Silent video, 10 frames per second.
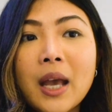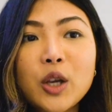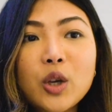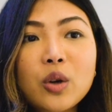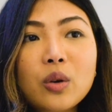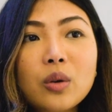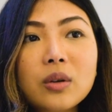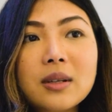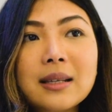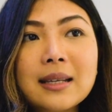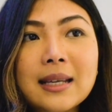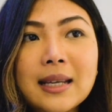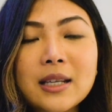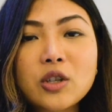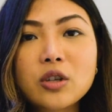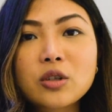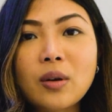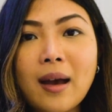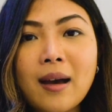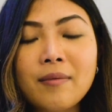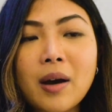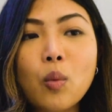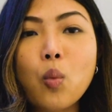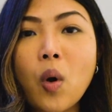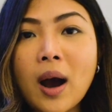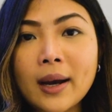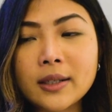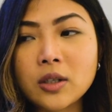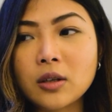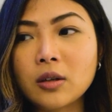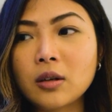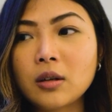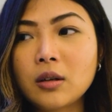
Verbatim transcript: you need to have a wider